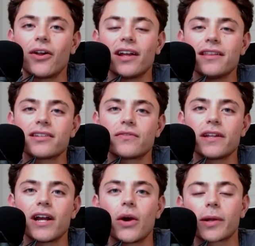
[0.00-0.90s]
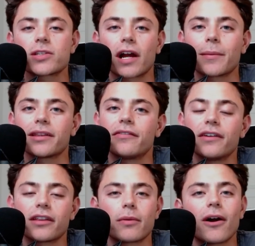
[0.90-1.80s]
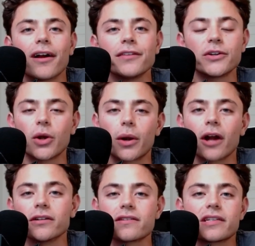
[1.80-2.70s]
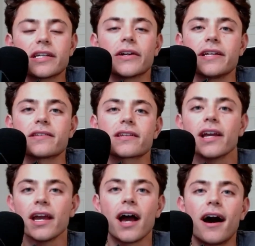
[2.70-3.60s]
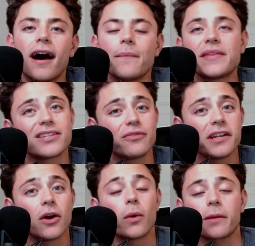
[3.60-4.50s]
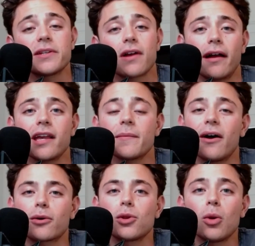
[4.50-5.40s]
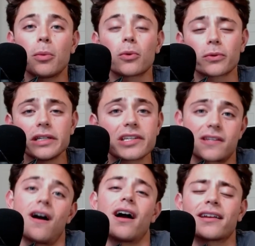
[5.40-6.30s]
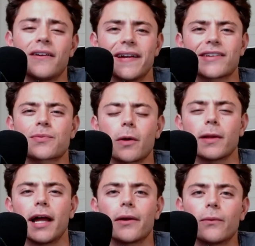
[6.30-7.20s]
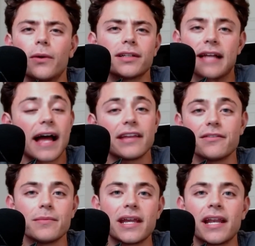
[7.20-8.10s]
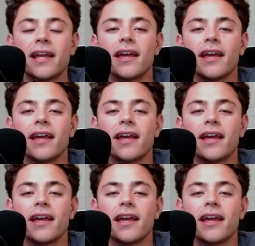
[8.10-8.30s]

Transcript: In this video, we're gonna be talking about the fifth part of the Grow A Garden series. Um, this video, we're gonna be talking about global restock. Now you guys are probably like, what does that even mean?